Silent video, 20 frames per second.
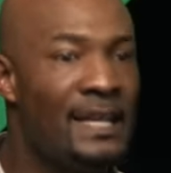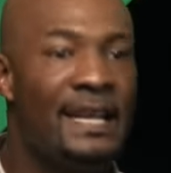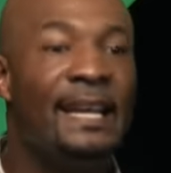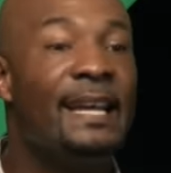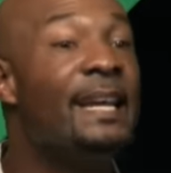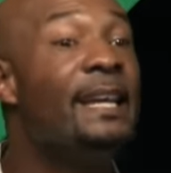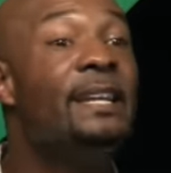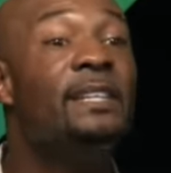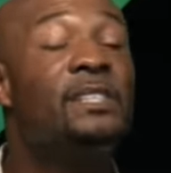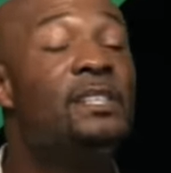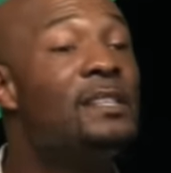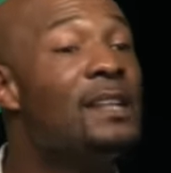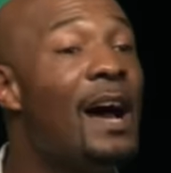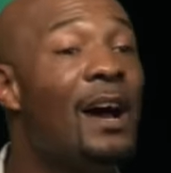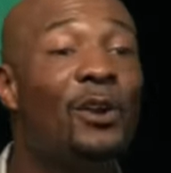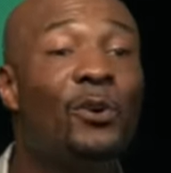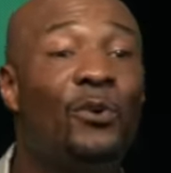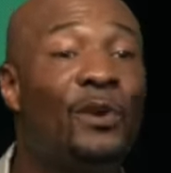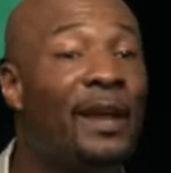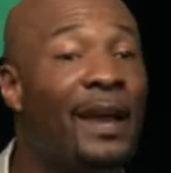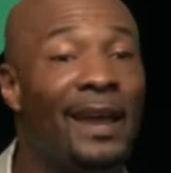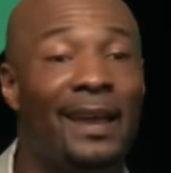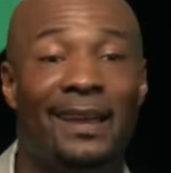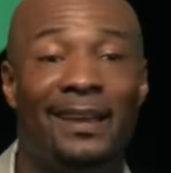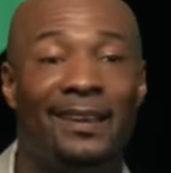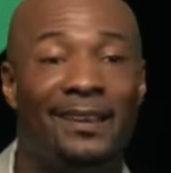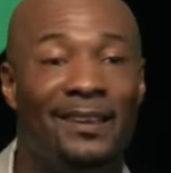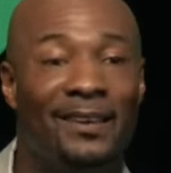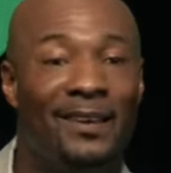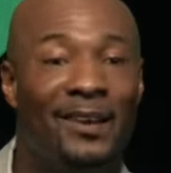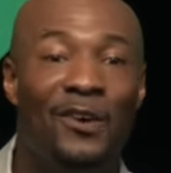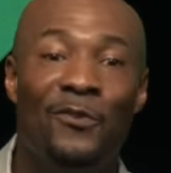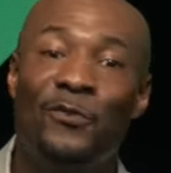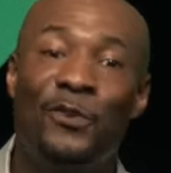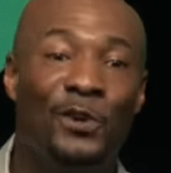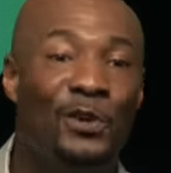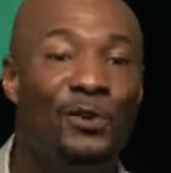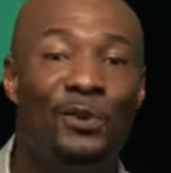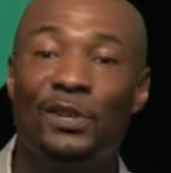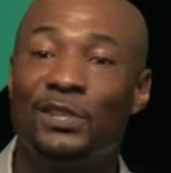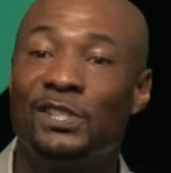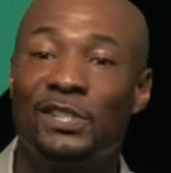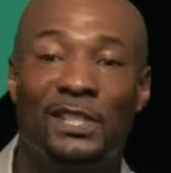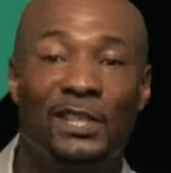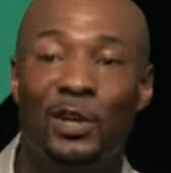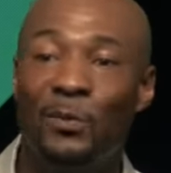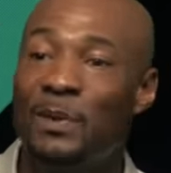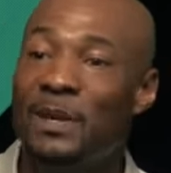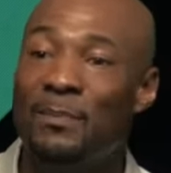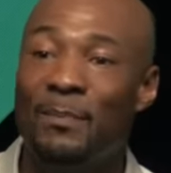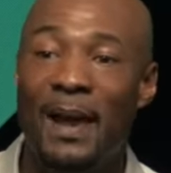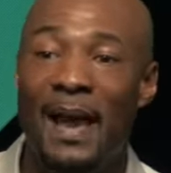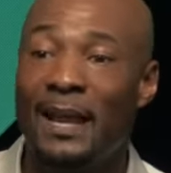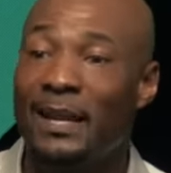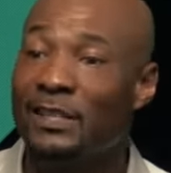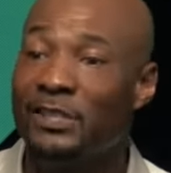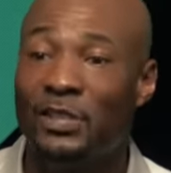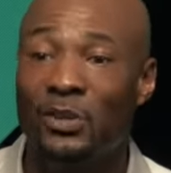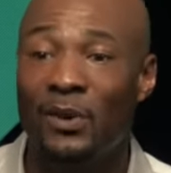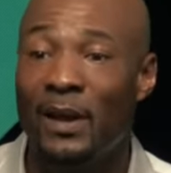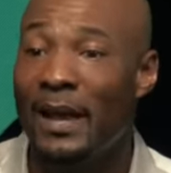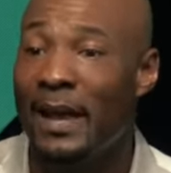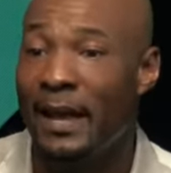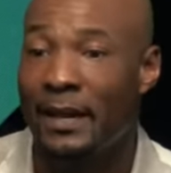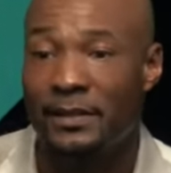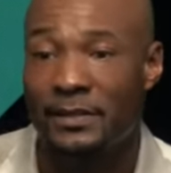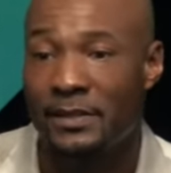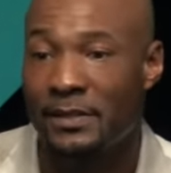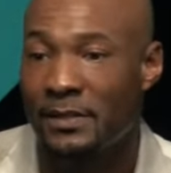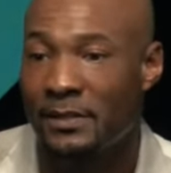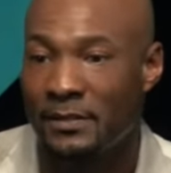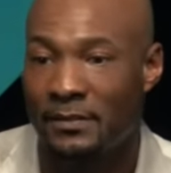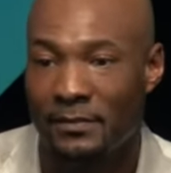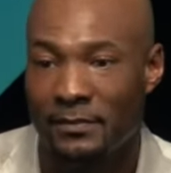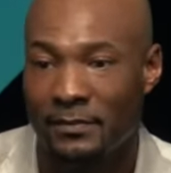It is not okay for you to still be mad at your ex.